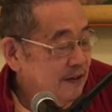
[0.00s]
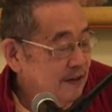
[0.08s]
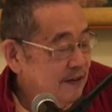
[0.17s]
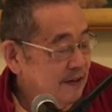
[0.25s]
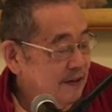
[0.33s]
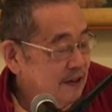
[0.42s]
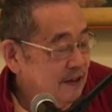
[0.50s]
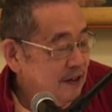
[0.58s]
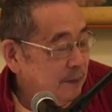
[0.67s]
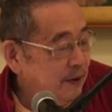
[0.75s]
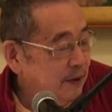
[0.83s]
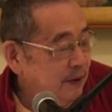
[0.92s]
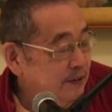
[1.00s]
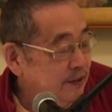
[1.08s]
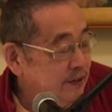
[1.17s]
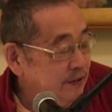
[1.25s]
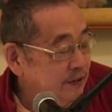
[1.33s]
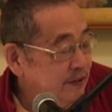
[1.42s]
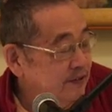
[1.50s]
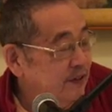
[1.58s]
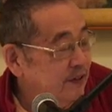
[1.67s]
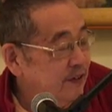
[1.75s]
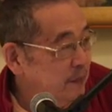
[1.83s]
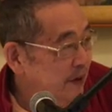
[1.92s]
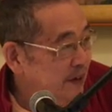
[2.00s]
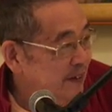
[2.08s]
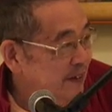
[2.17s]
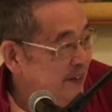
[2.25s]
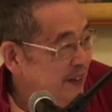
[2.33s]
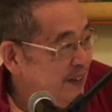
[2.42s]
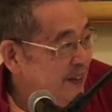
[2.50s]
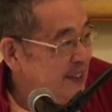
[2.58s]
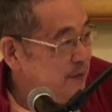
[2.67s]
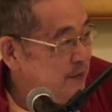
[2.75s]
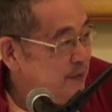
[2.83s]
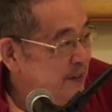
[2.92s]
completely different from the body because he's spiritual.